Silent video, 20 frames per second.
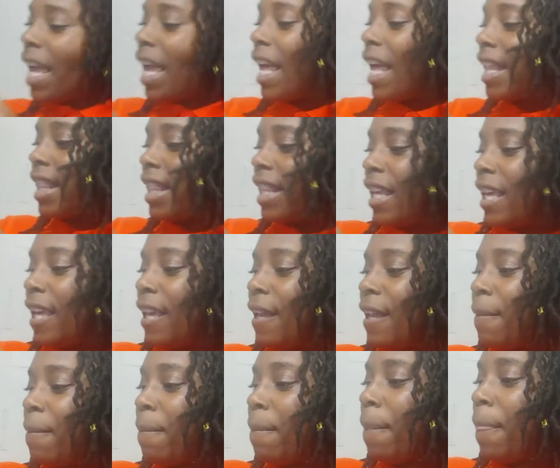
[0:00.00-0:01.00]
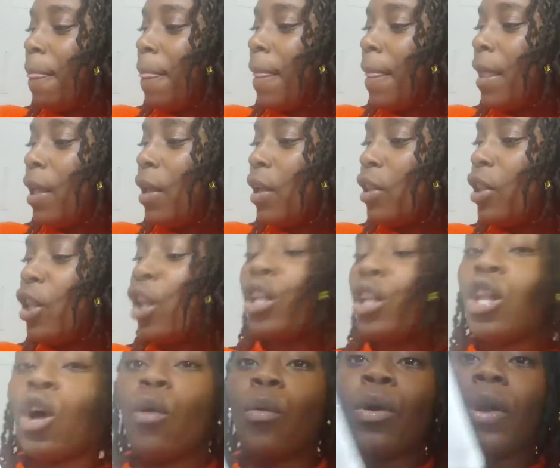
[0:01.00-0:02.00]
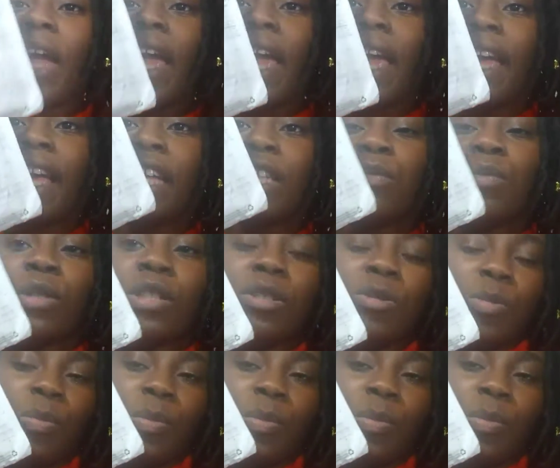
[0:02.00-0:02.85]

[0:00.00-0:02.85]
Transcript: And then the lower edge, which would